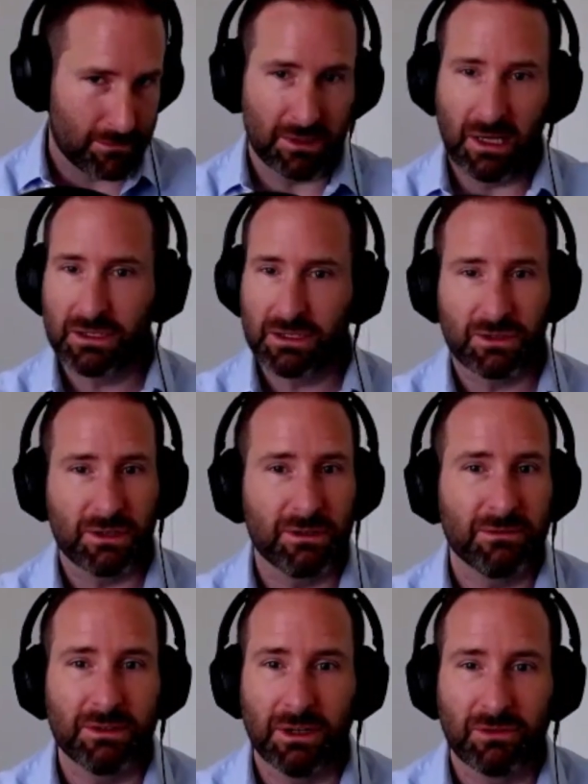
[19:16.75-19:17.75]

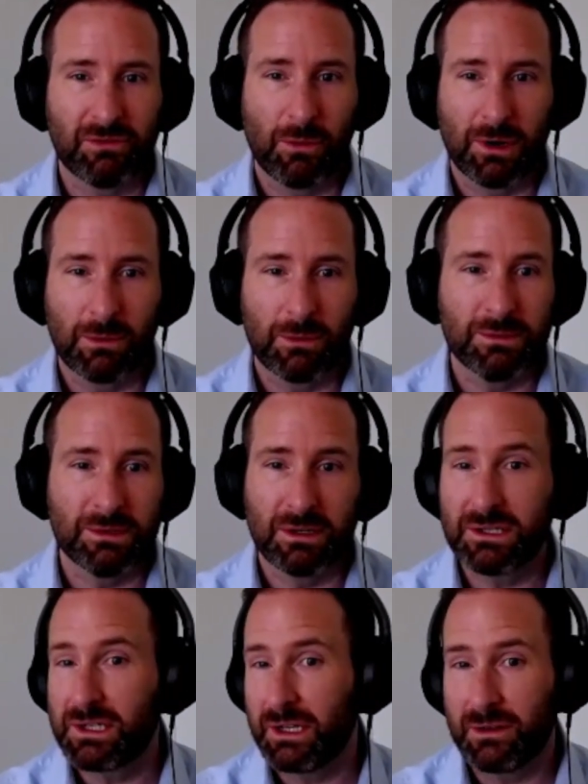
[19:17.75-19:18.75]
extra, 40 rooms that are
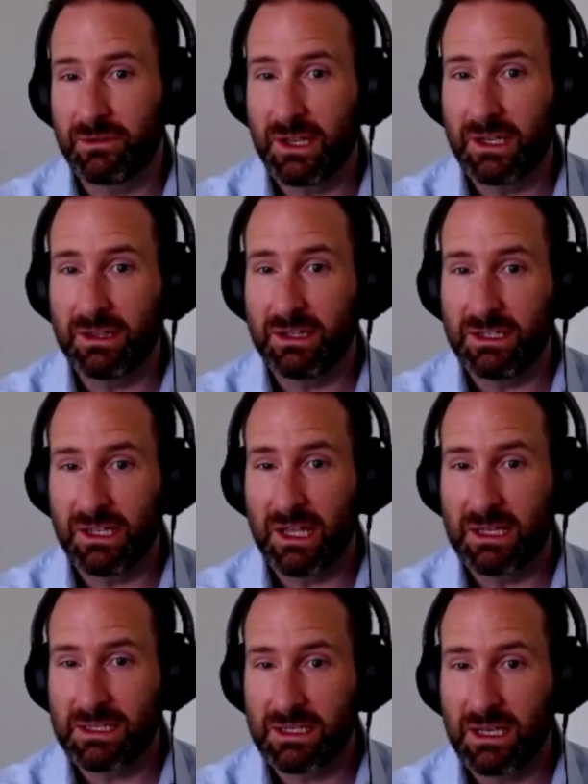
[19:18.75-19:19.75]
sitting there vacant that you
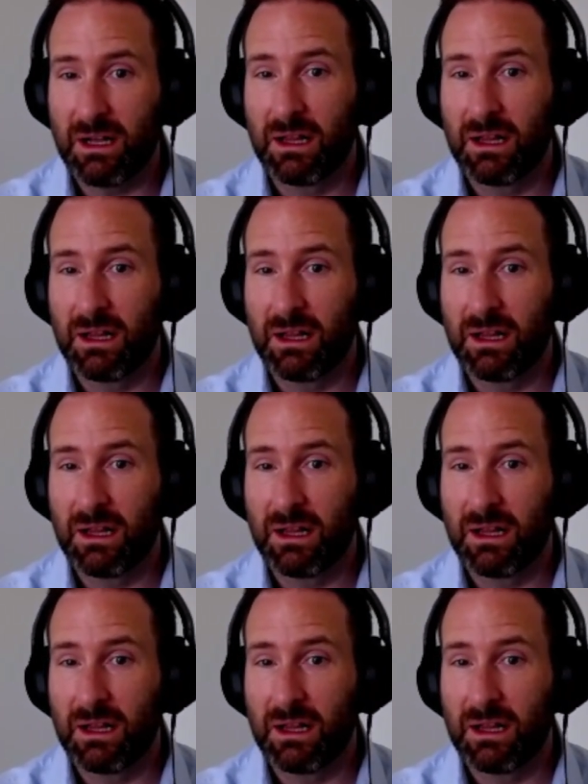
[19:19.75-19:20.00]
can't sell.